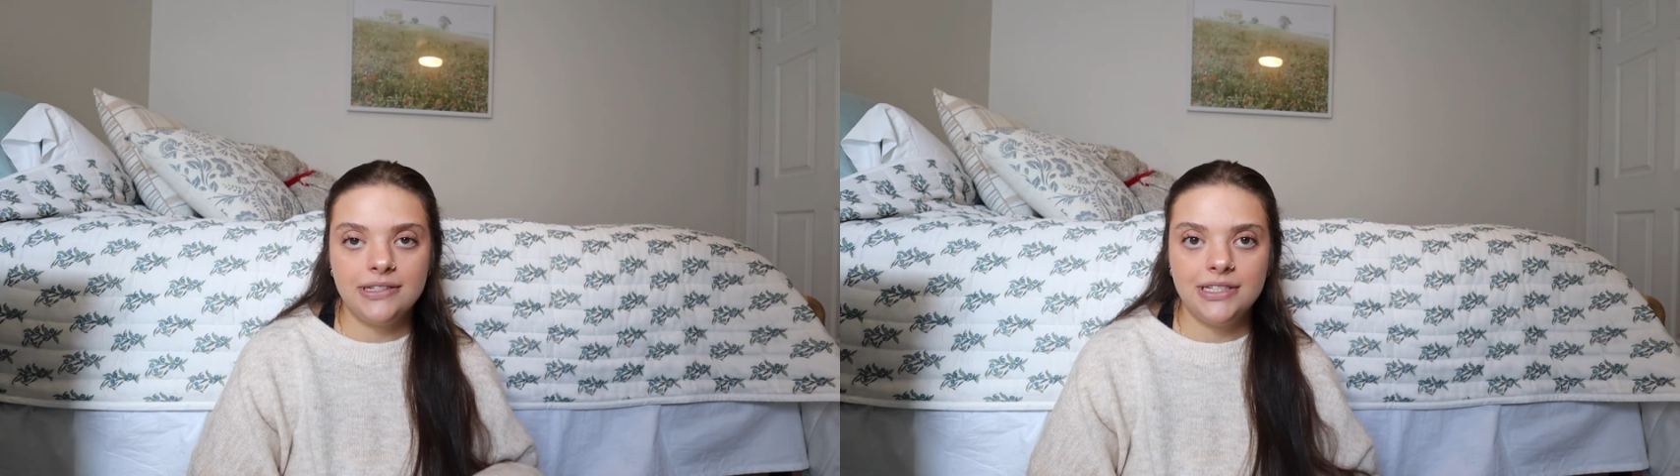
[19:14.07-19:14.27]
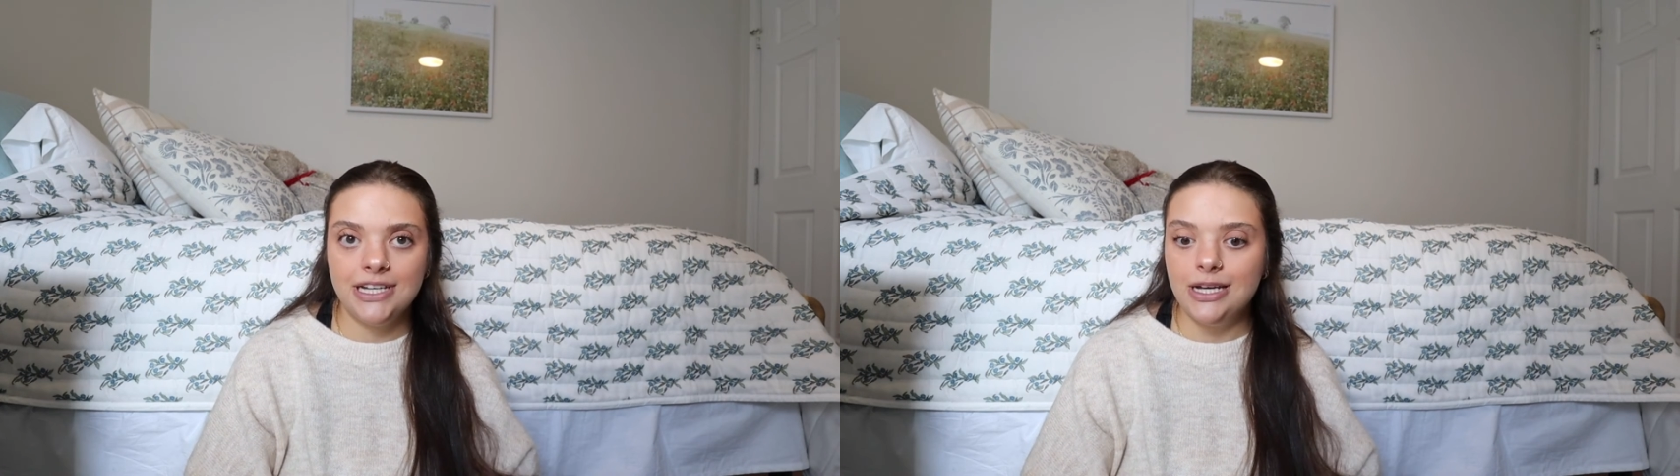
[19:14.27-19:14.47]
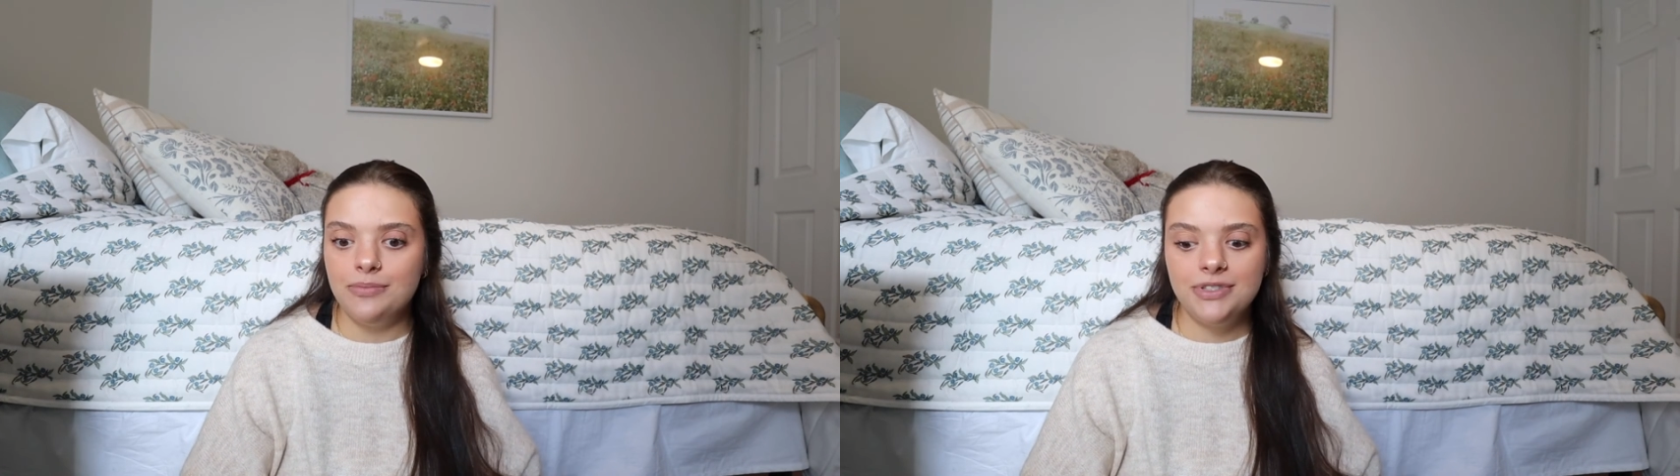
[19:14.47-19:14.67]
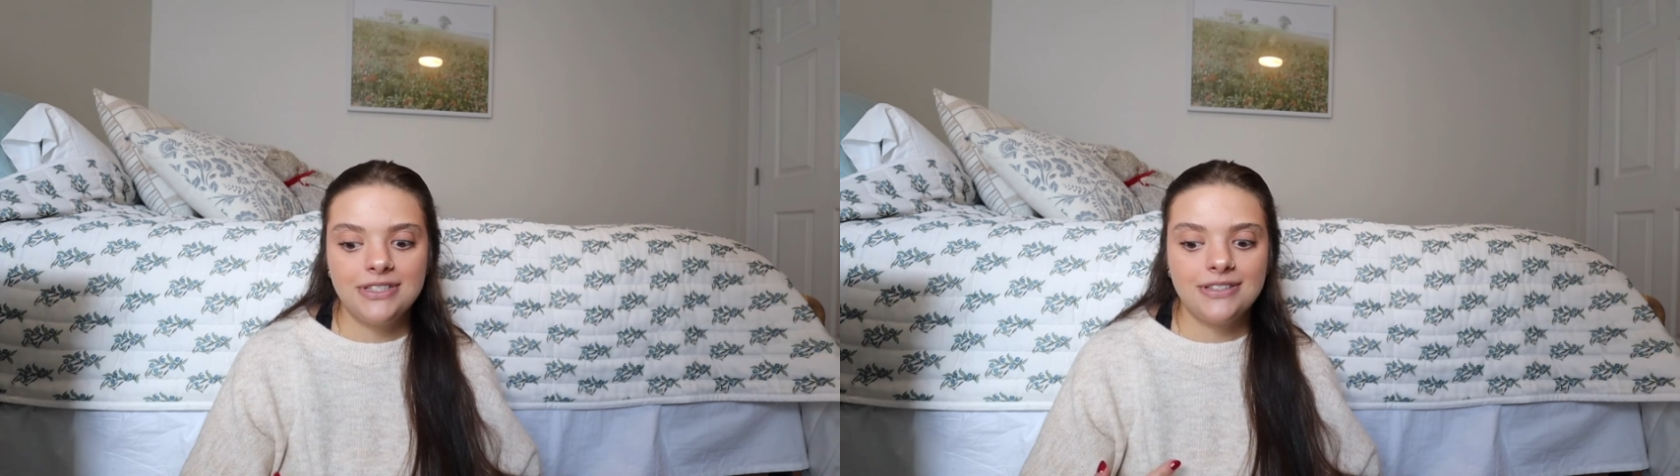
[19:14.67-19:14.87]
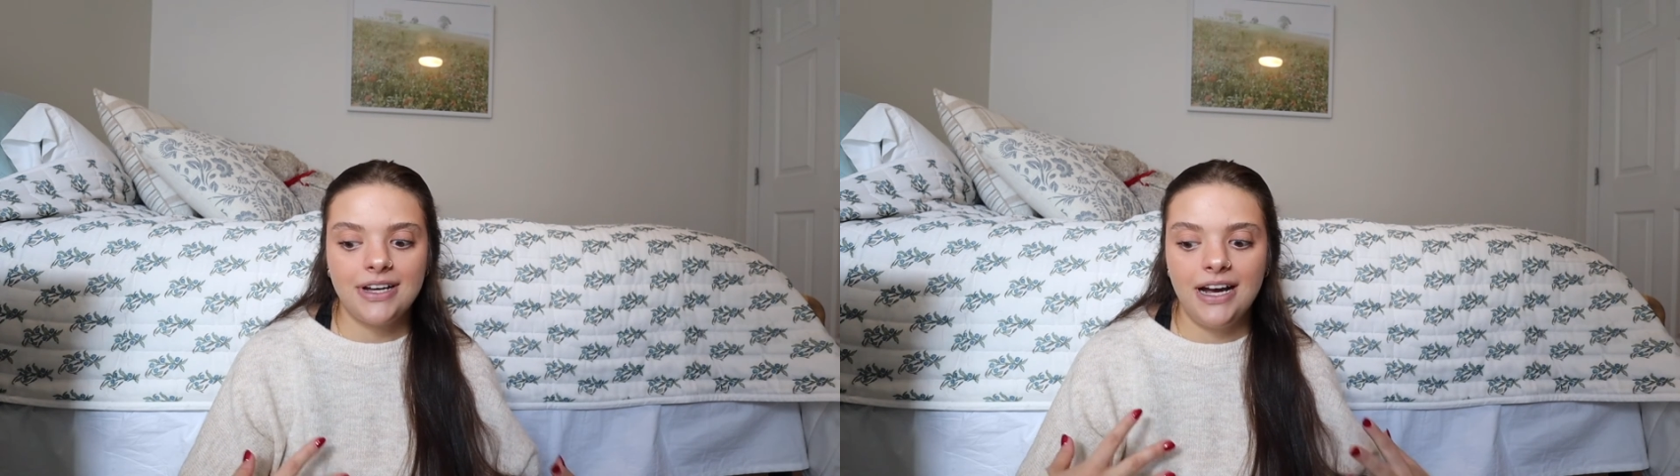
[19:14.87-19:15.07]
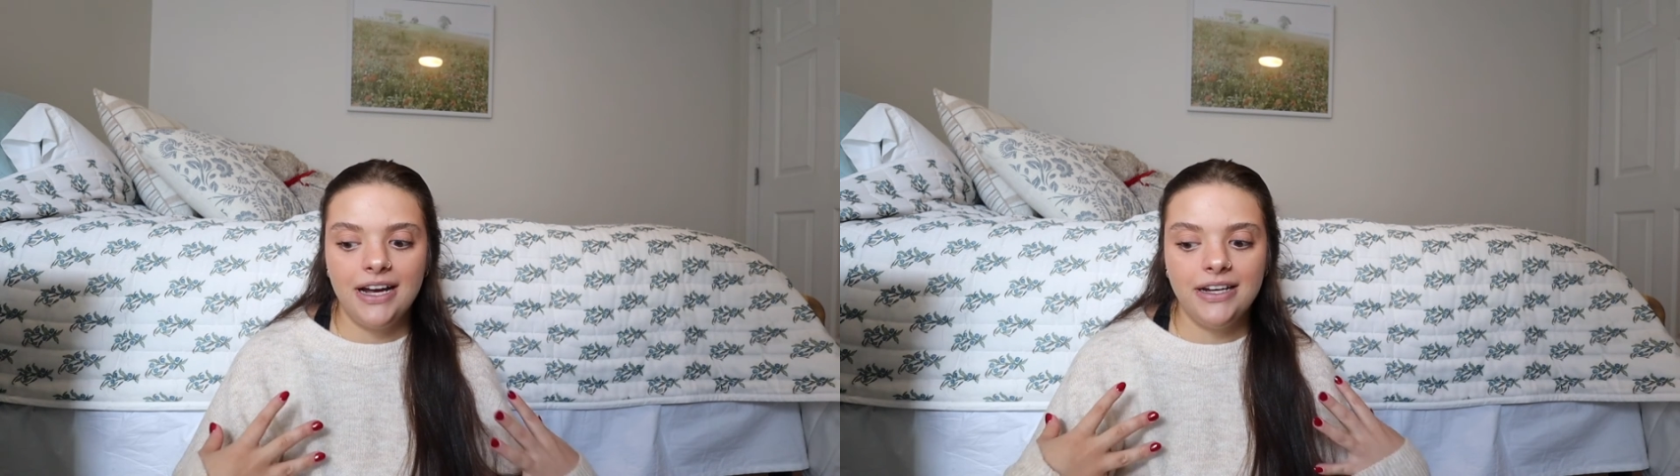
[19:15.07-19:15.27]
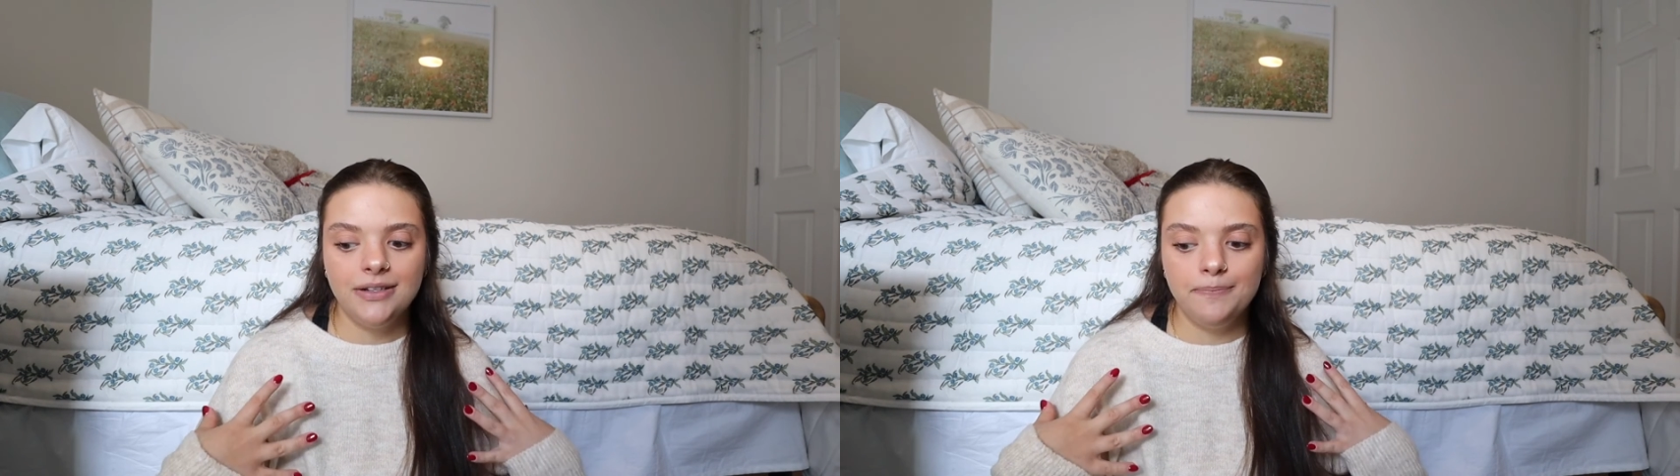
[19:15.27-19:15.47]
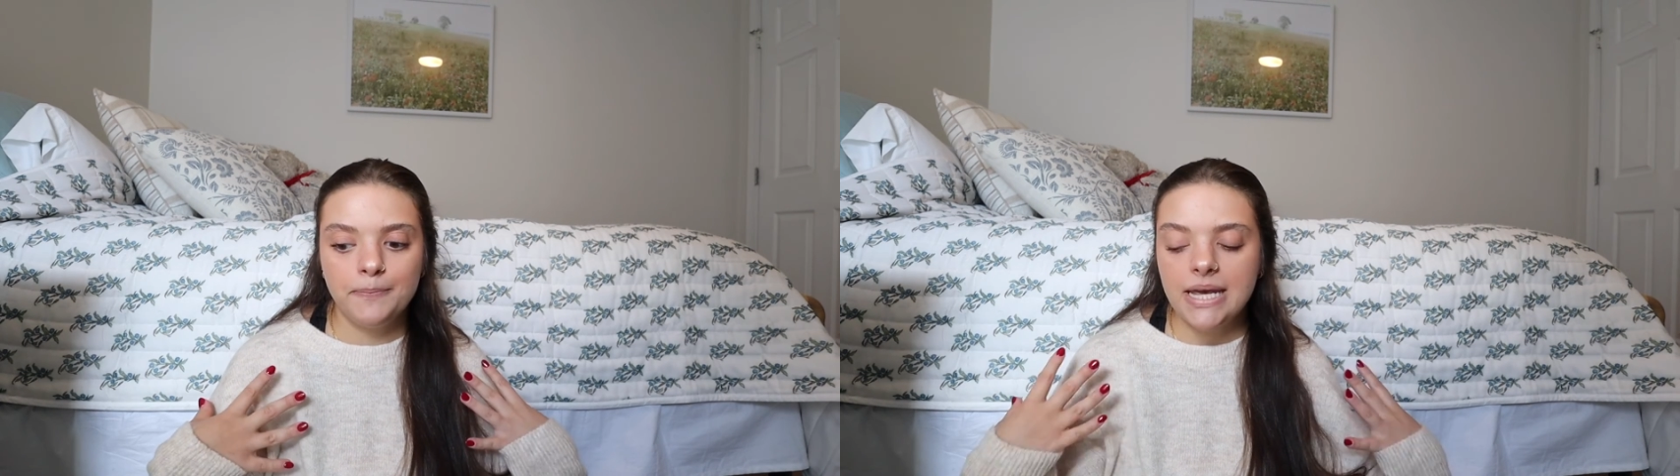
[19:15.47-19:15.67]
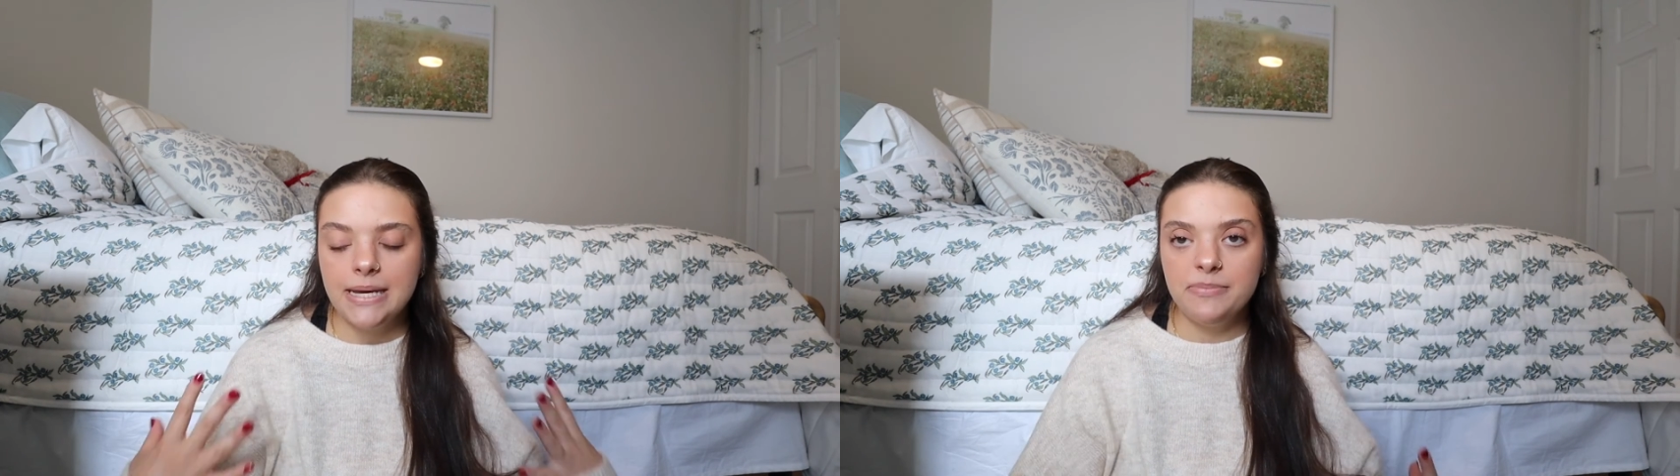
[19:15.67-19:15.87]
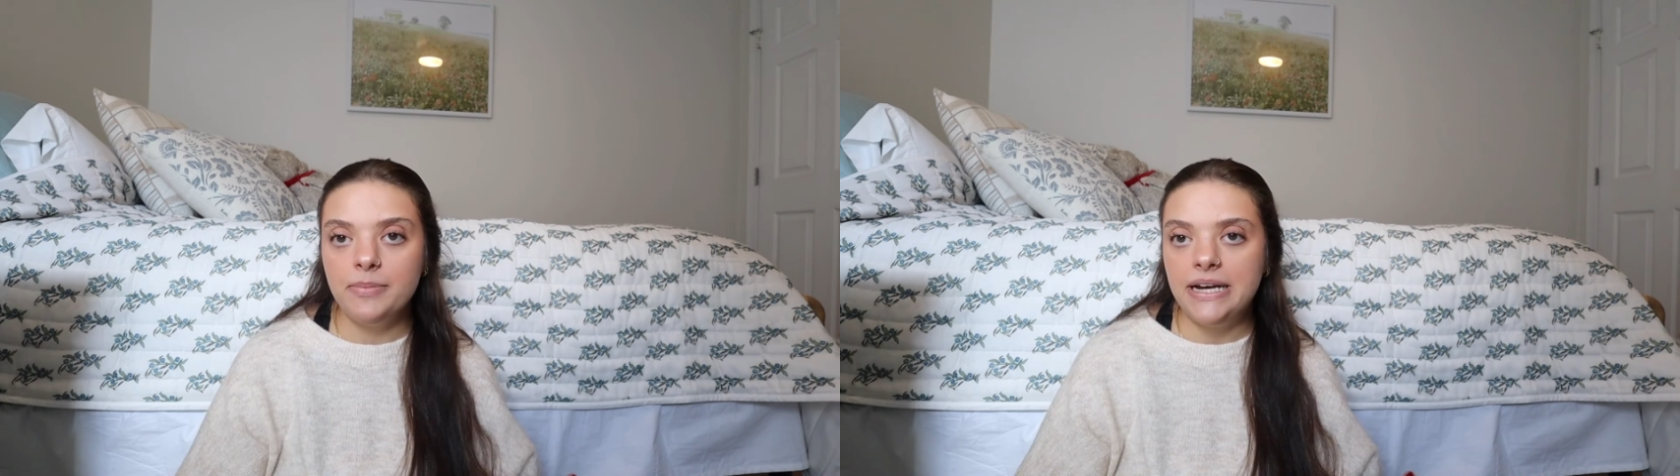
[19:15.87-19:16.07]
and tips I am
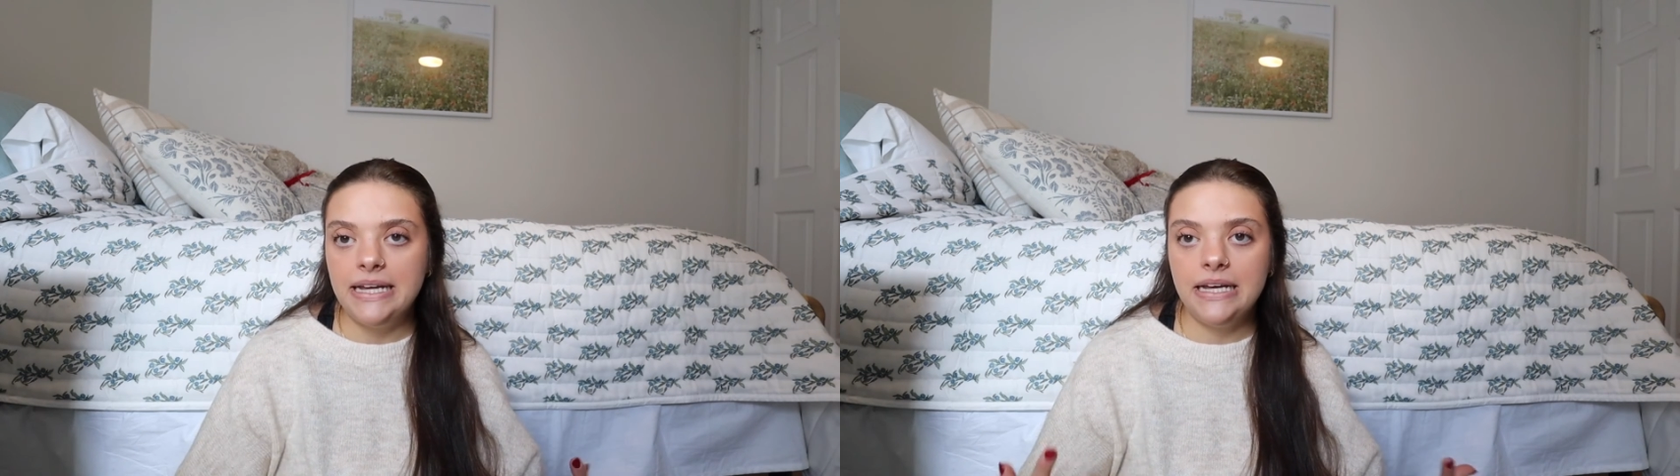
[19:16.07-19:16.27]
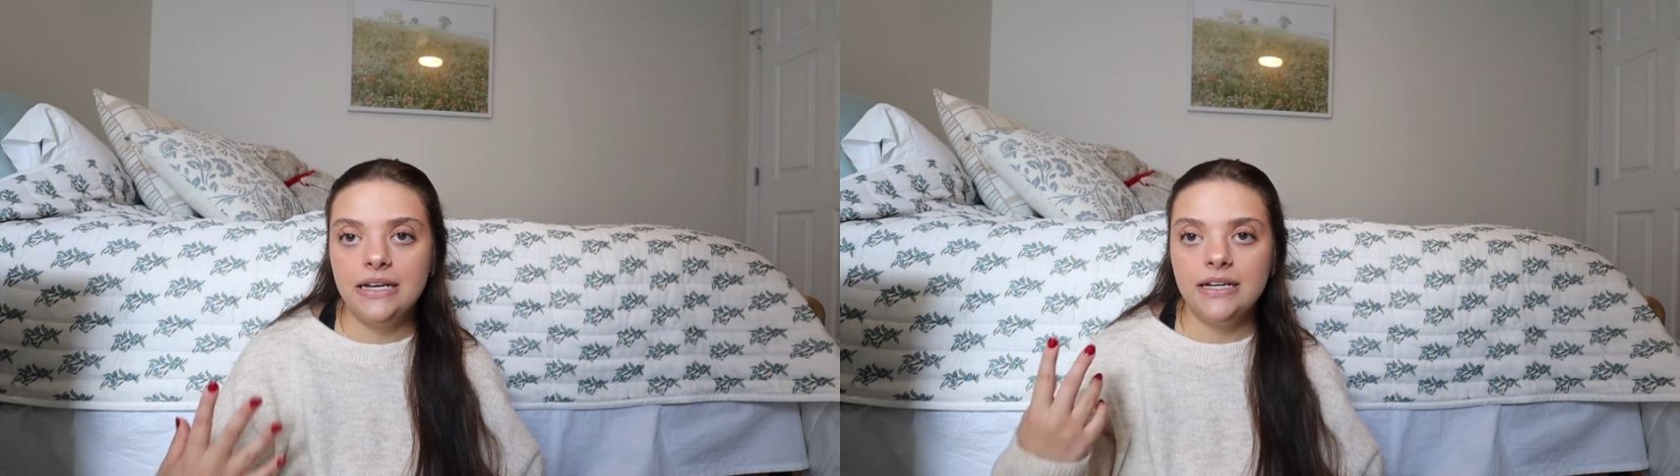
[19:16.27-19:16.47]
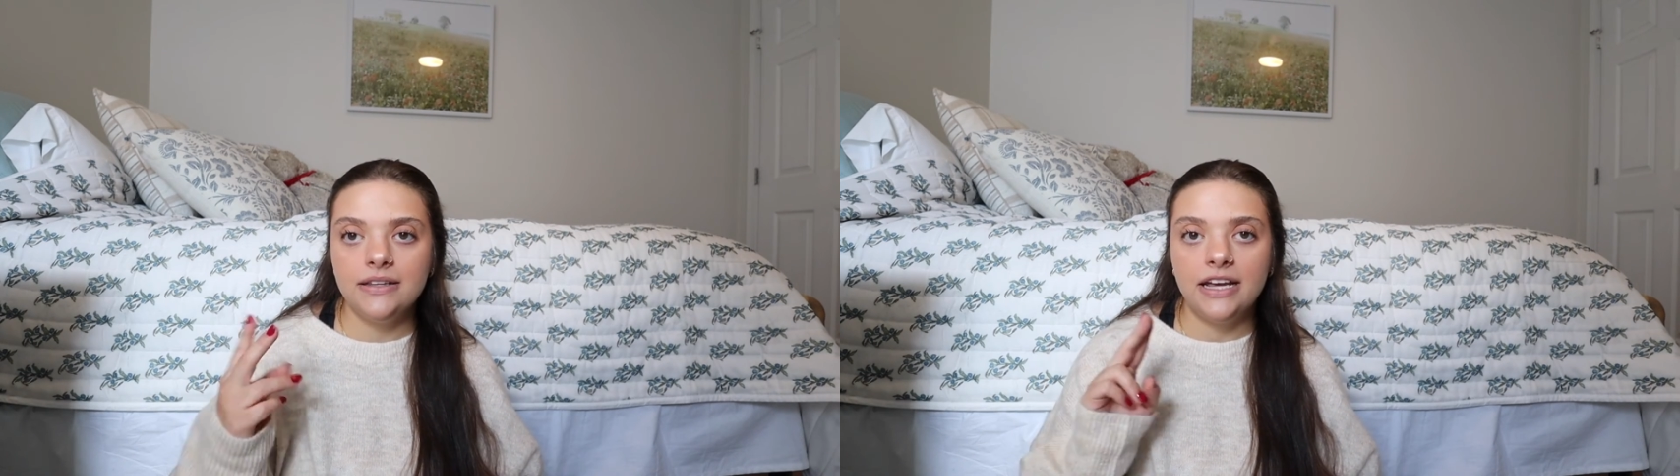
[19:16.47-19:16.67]
implementing,